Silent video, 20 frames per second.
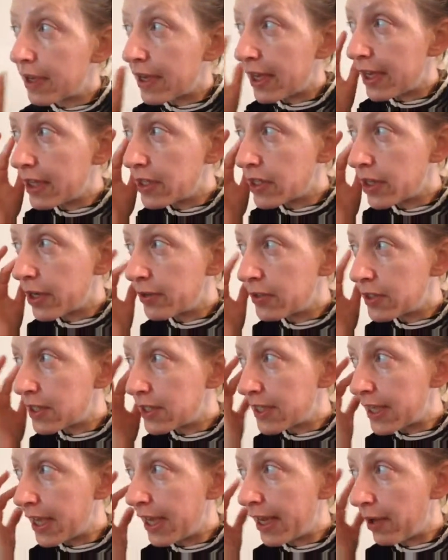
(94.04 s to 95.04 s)
It tones
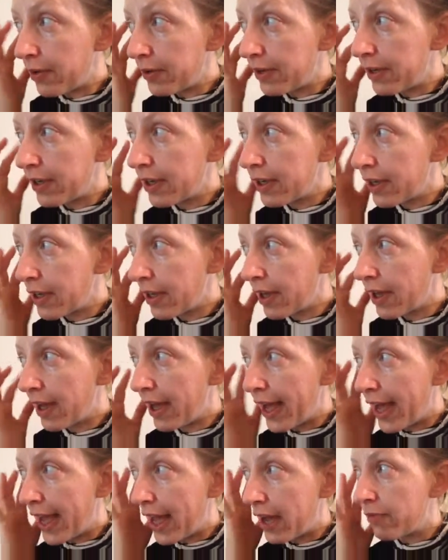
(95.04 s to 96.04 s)
it down.
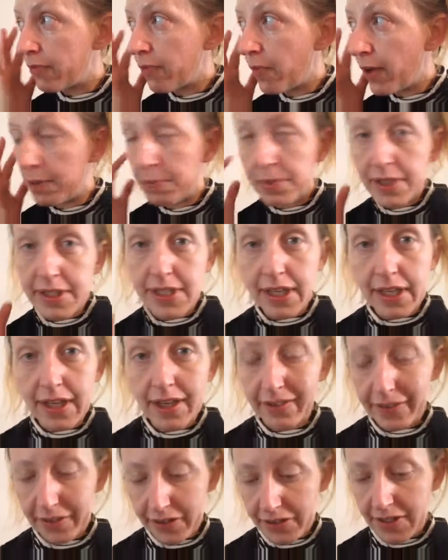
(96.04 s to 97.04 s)
I have one
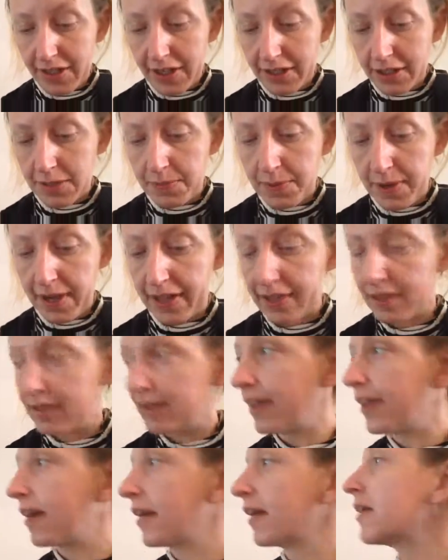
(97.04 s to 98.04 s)
particular sunspot
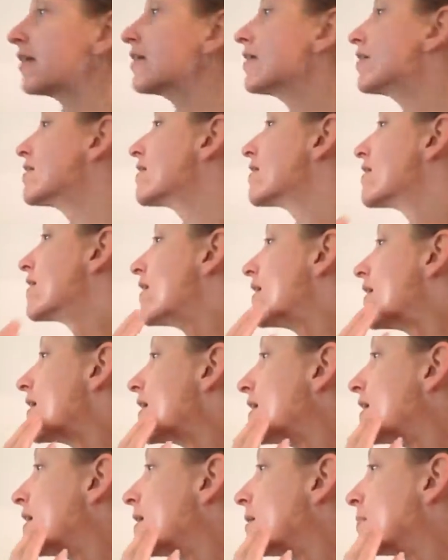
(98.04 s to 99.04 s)
there.
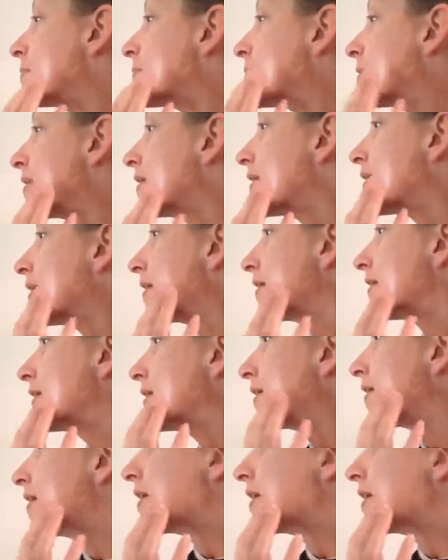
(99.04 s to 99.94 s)
And